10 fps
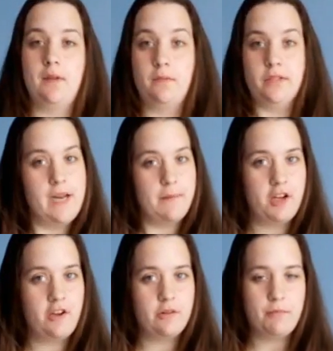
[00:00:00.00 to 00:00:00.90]
Obviously
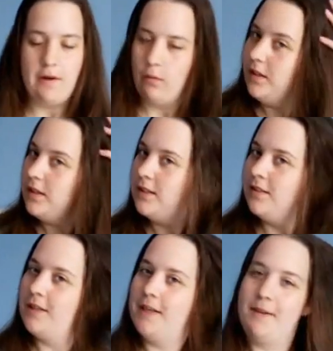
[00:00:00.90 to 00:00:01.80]
I'm going to use the brown
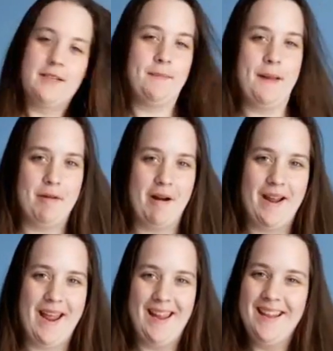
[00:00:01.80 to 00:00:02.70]
ones because of my brown
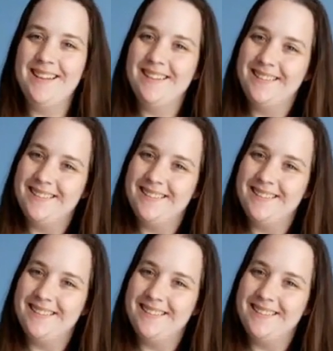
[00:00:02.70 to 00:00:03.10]
hair.